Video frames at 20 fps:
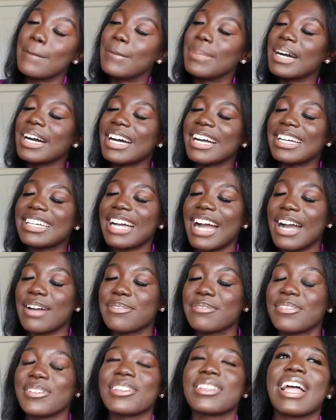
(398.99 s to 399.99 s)
but i
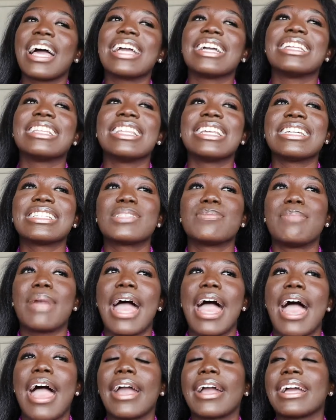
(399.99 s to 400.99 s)
feel like this
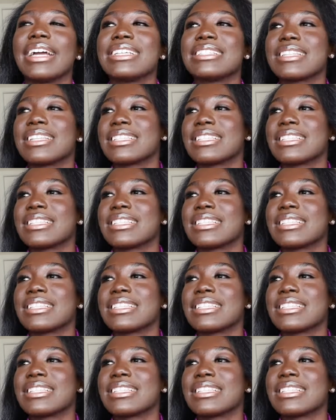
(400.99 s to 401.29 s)
bag is